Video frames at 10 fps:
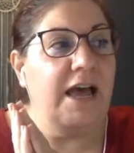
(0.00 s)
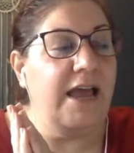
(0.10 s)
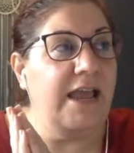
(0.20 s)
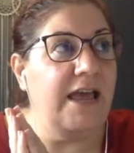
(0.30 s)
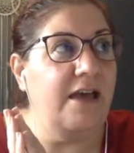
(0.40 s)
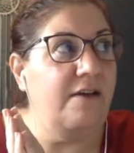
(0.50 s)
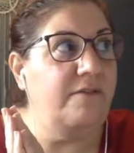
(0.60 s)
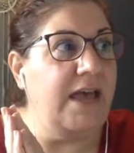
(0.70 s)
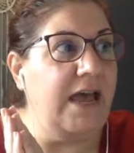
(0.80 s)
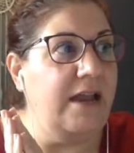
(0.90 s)
I
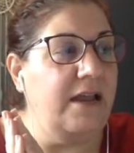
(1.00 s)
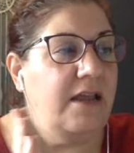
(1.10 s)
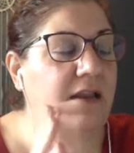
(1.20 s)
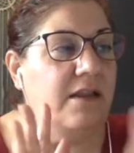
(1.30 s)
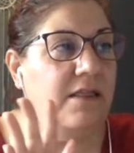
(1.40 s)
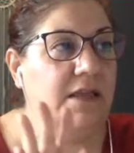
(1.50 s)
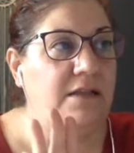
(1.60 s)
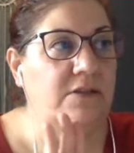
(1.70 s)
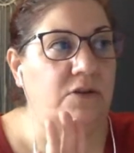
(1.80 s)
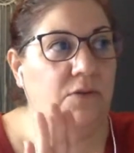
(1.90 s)
have added
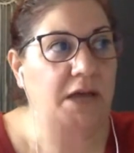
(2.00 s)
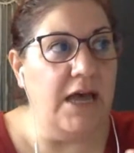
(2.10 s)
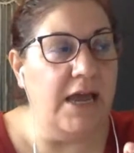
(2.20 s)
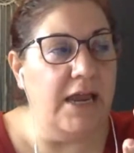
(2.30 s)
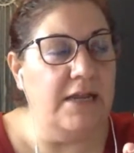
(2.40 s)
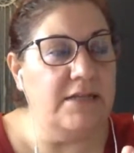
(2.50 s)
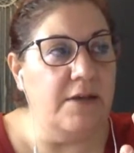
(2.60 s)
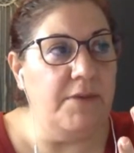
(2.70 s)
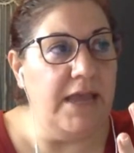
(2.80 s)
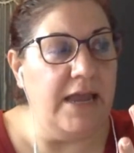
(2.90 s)
these new guides.
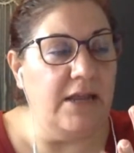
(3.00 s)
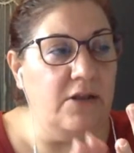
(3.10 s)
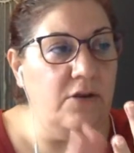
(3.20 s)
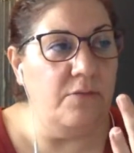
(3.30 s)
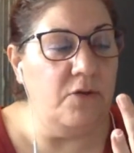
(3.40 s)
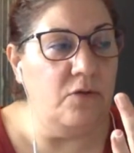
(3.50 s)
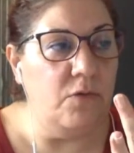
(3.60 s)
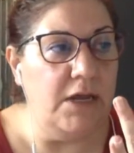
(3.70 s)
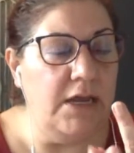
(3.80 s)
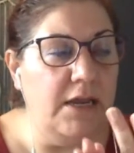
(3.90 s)
I'll be adding a new moon
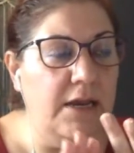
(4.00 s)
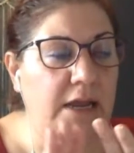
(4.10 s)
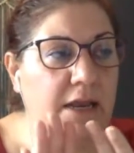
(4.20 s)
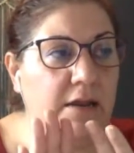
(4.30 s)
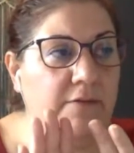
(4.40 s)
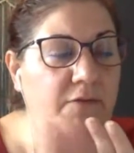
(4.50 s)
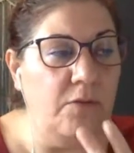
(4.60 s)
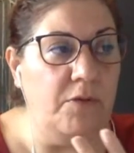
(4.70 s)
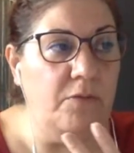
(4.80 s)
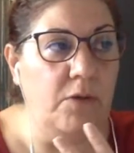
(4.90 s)
one and a
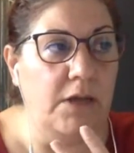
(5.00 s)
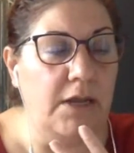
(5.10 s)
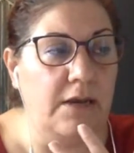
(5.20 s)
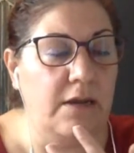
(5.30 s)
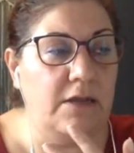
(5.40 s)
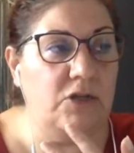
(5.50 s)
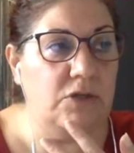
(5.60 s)
full moon one